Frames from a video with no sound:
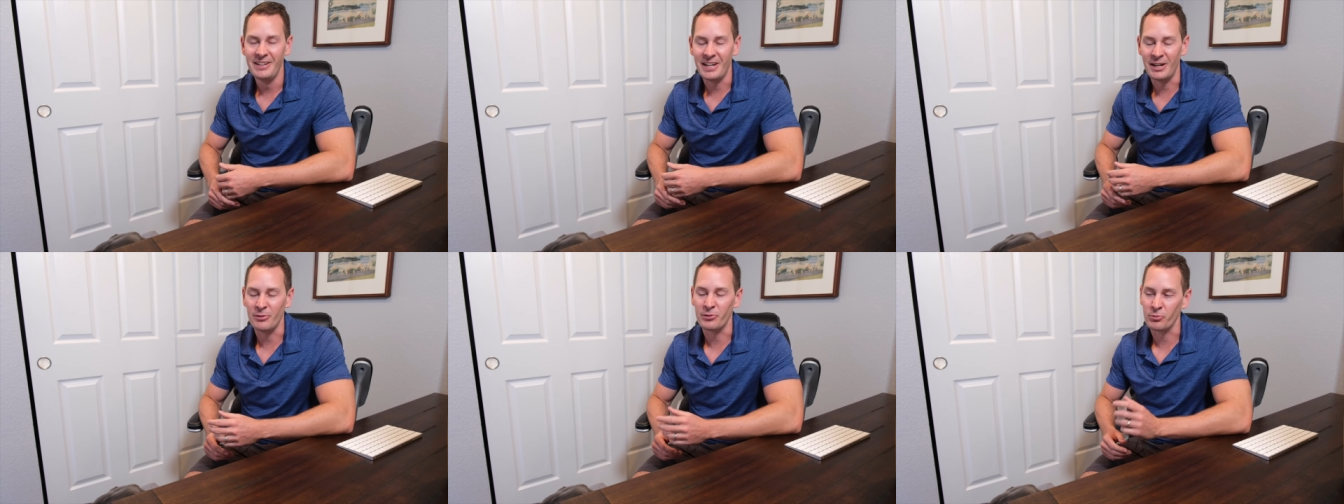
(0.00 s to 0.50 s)

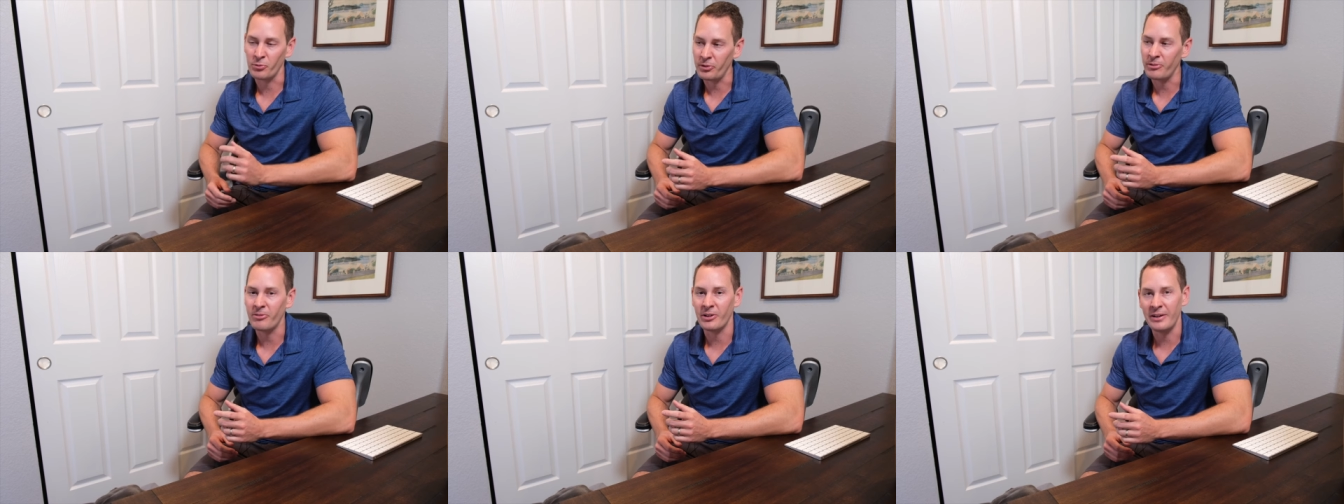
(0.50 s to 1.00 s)
And it was
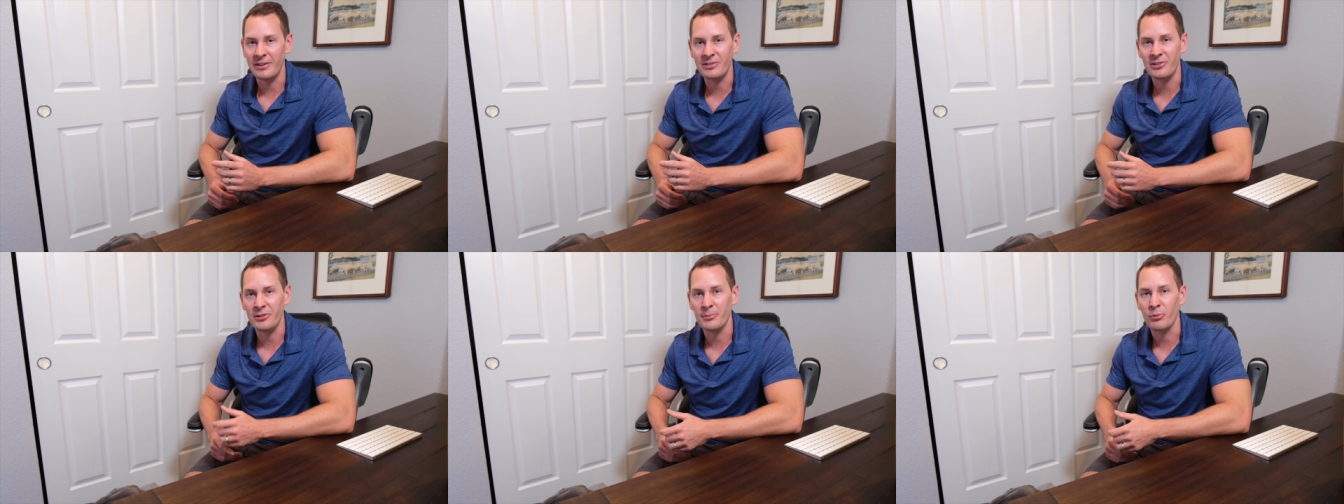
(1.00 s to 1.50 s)
really funny to
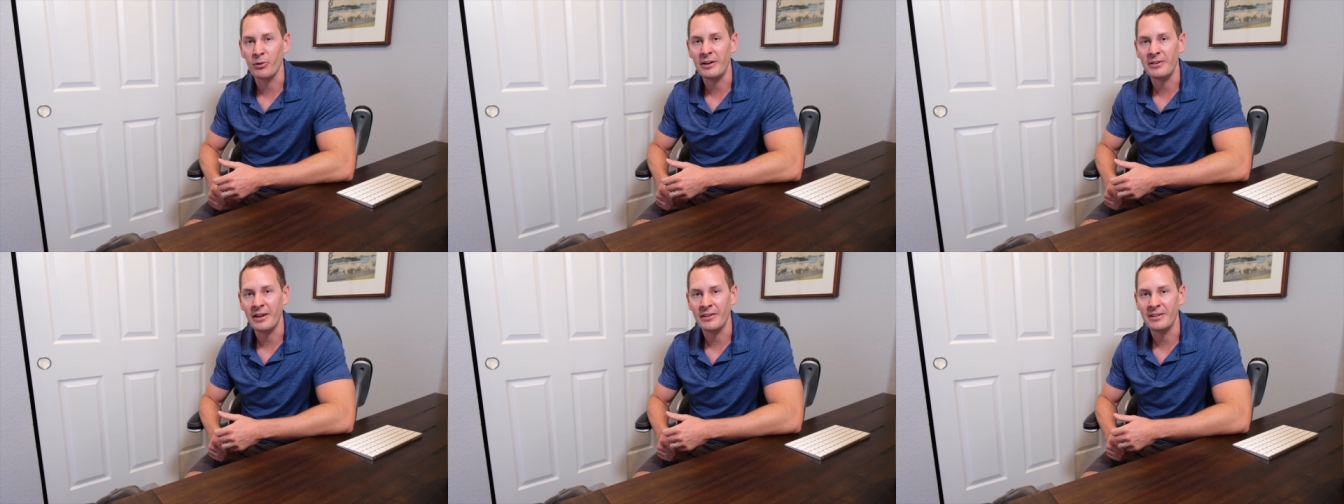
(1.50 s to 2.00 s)
see the
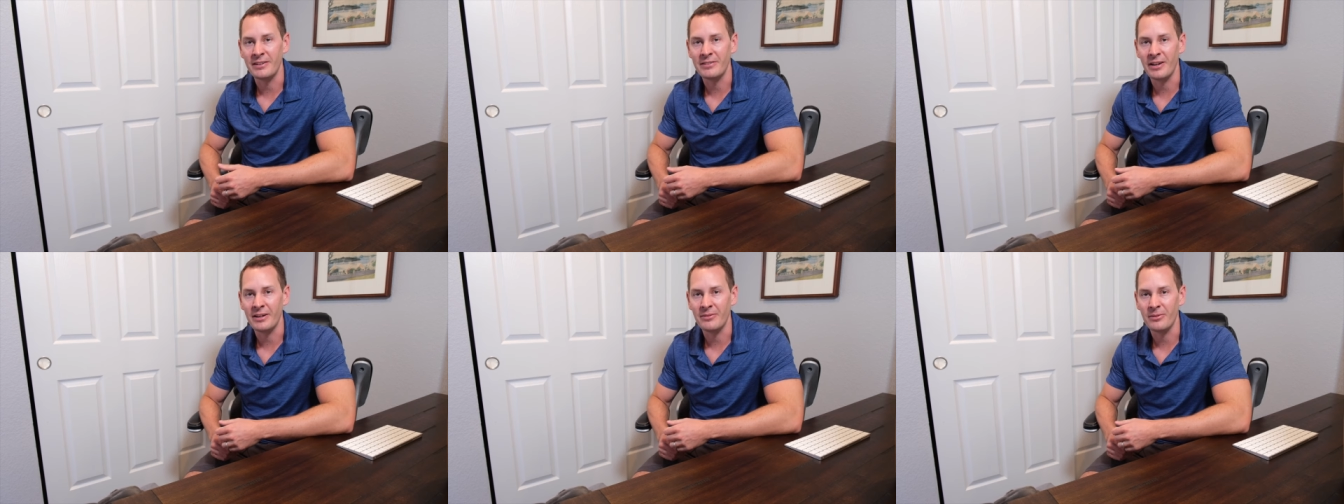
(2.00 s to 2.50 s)
breakdown
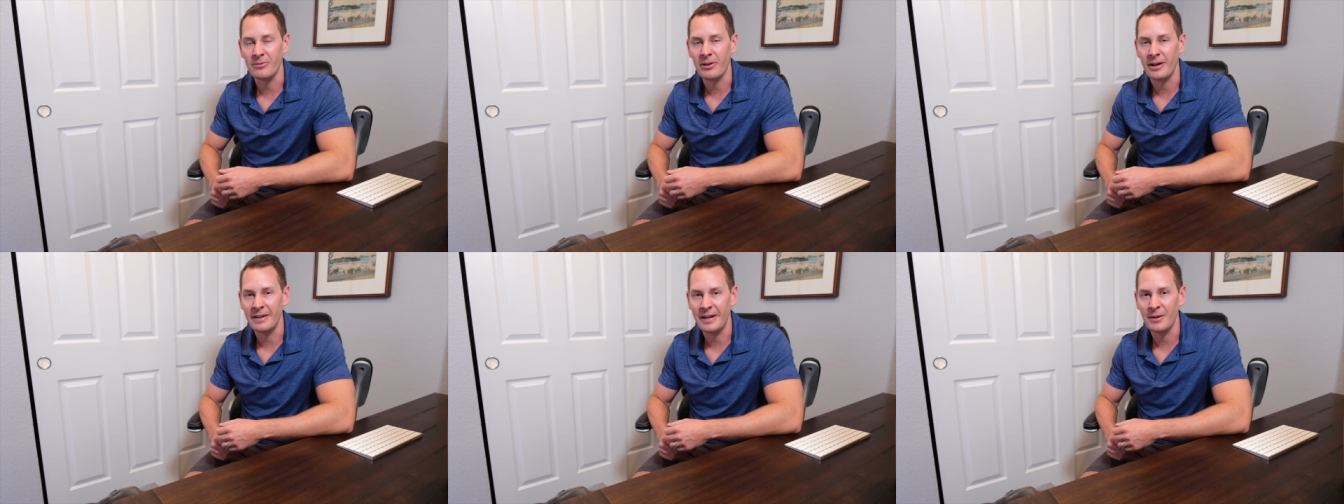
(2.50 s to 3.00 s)
inside of the
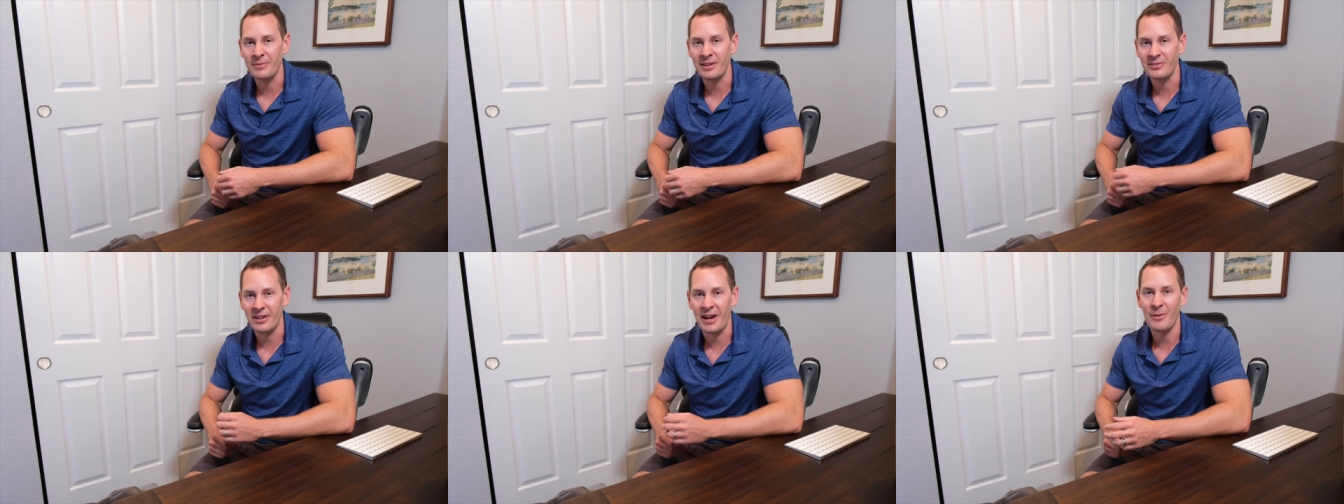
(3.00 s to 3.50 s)
Fi app
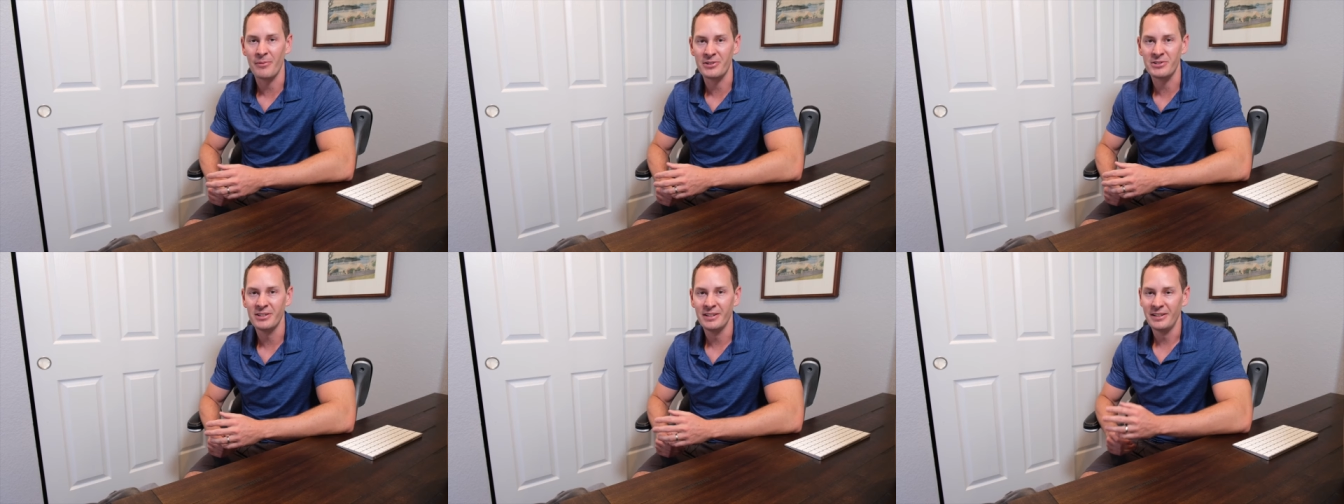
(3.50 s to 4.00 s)
as to how
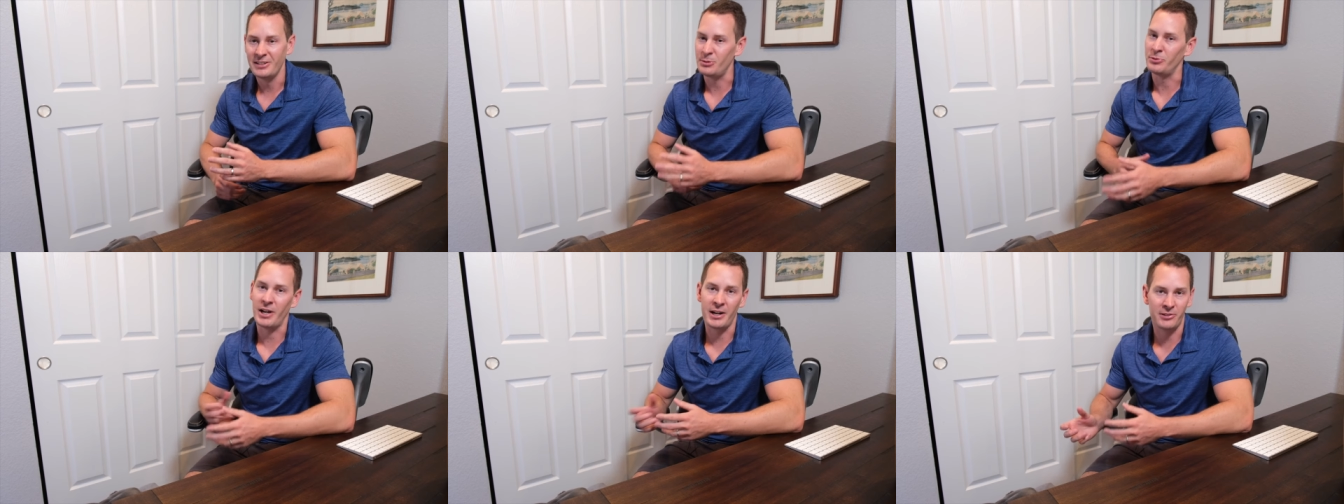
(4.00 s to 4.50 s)
much she
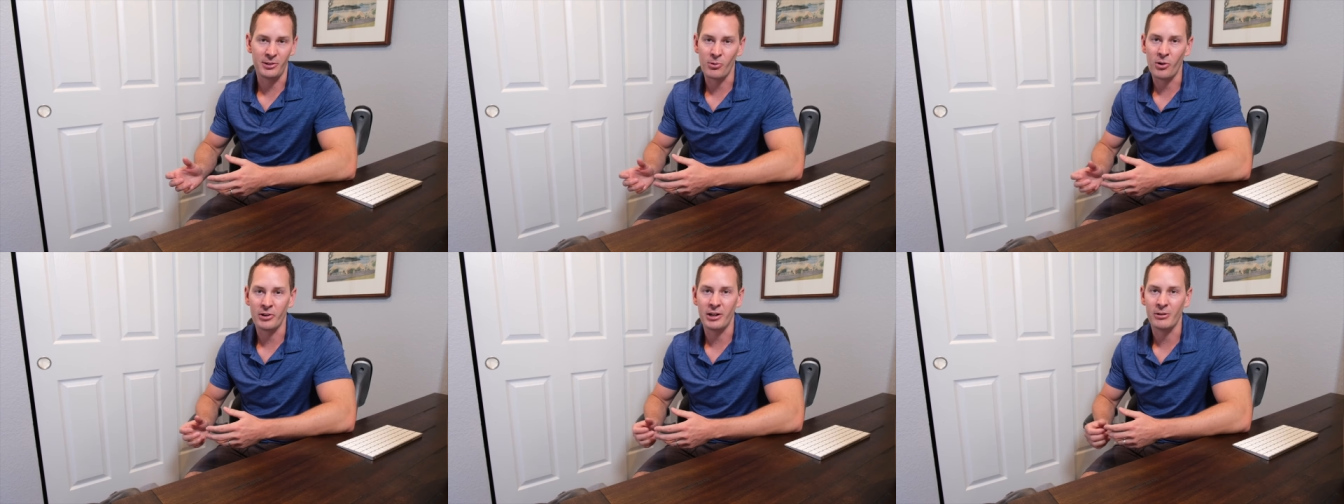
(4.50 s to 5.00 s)
was actually
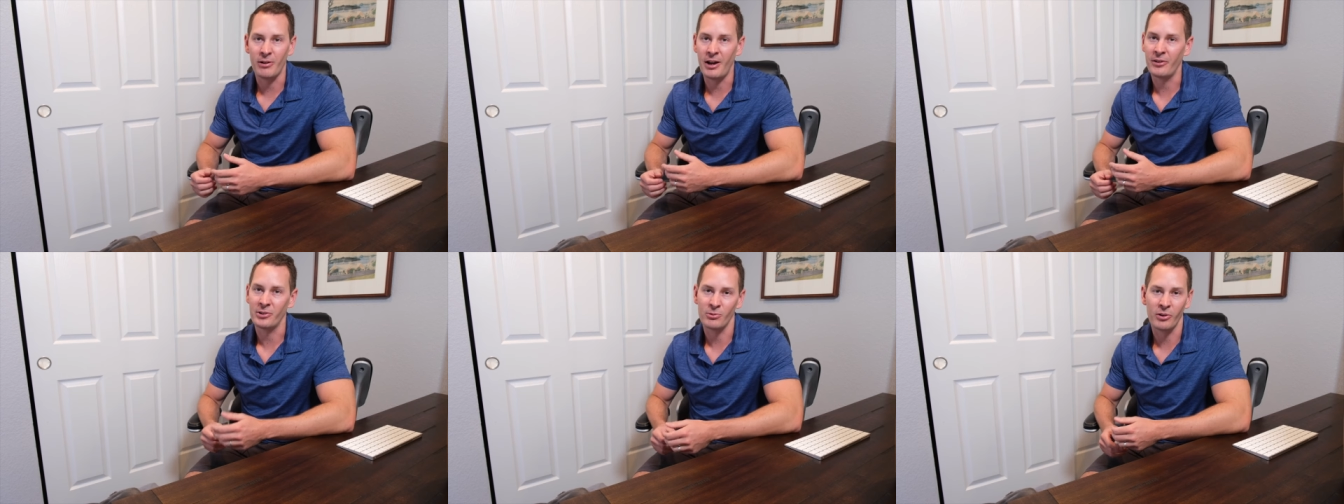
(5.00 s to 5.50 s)
walking
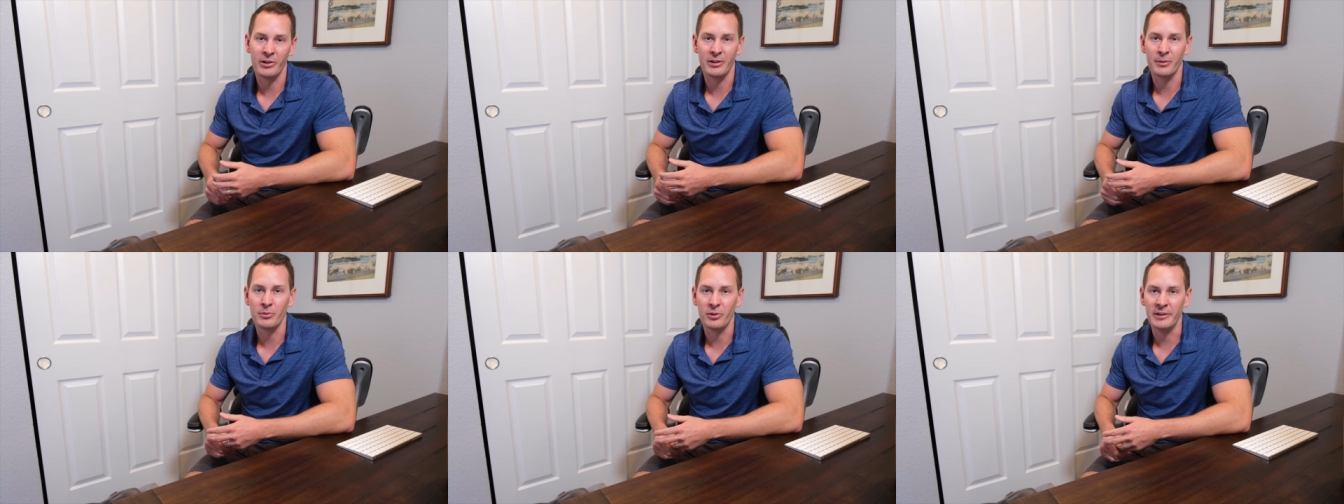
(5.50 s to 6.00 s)
around or running
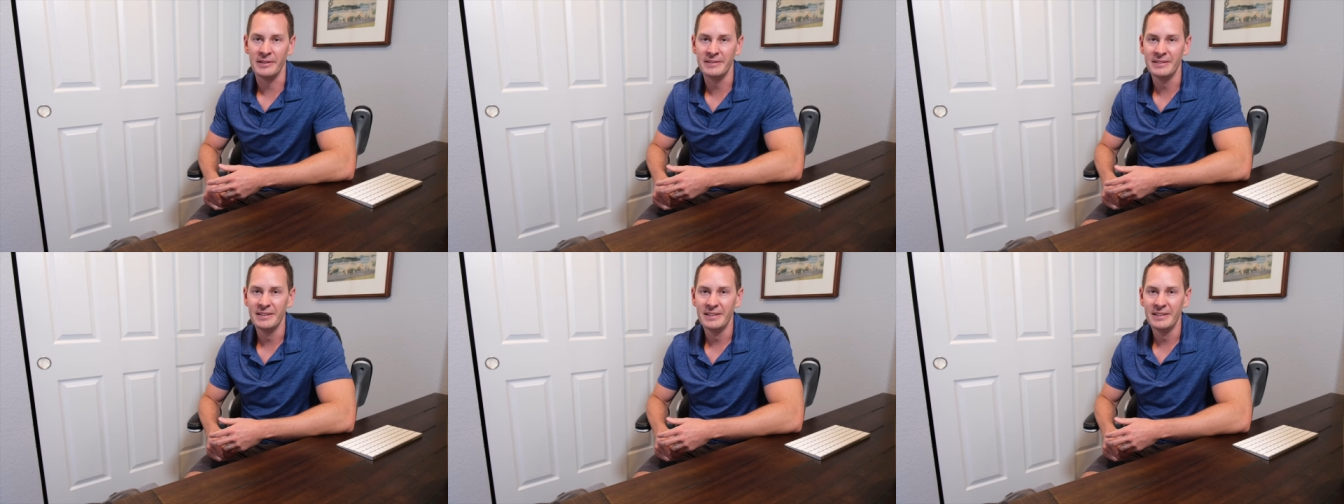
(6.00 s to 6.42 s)
or playing.